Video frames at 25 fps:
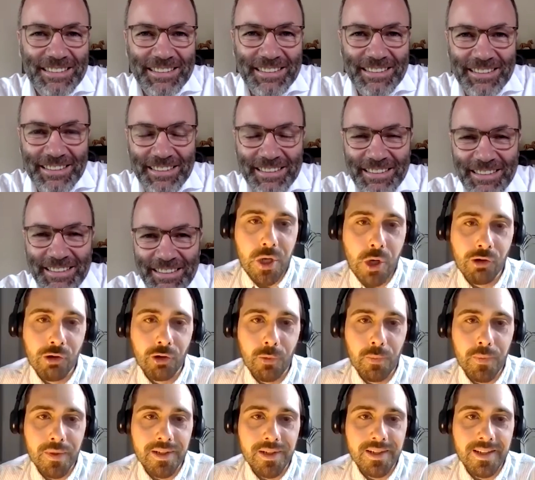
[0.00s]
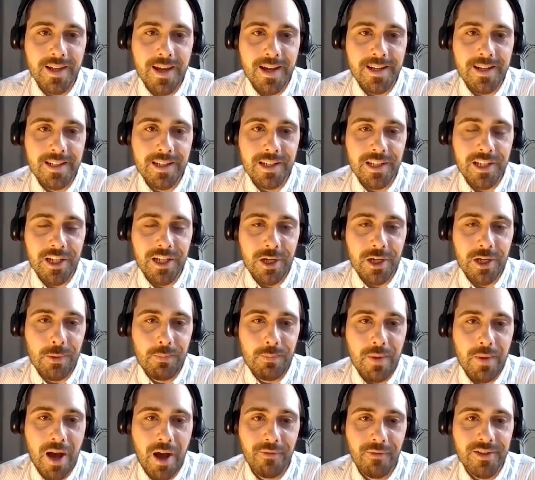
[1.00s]
Happy Europe Day to
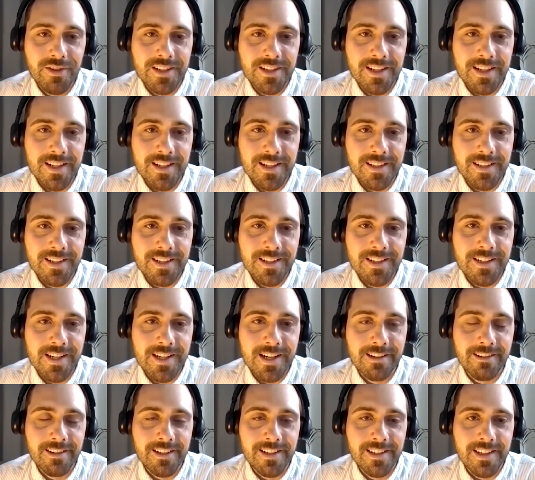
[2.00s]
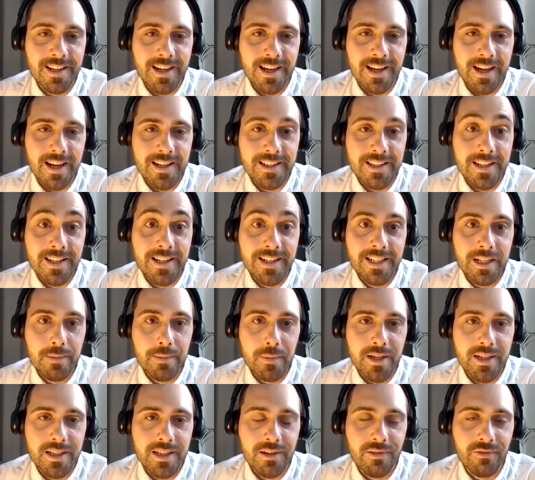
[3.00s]
you. Obviously, this year it's a little
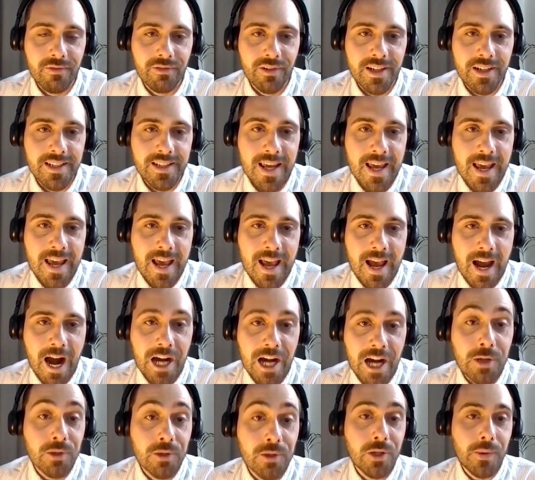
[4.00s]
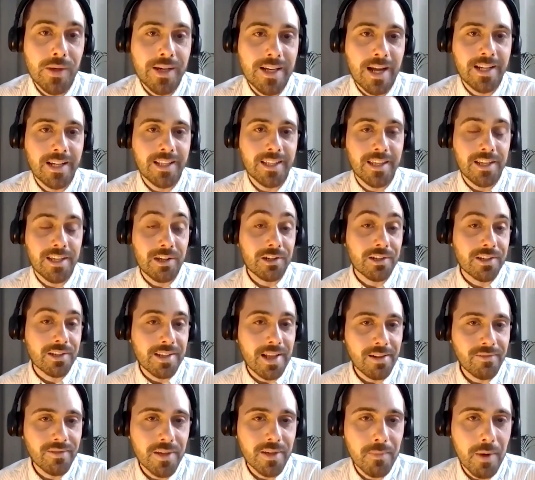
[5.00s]
bit different. Are you doing anything
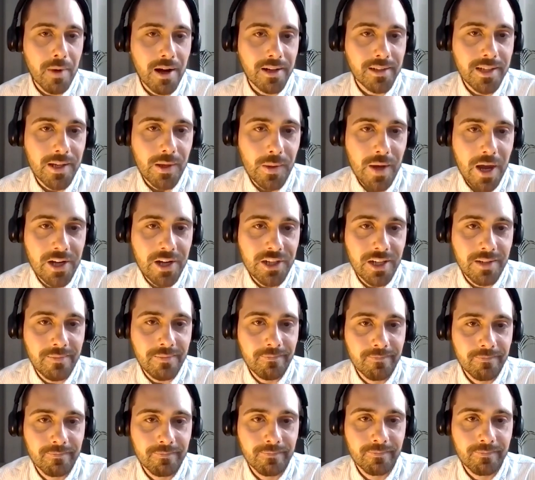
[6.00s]
yourself to mark the occasion?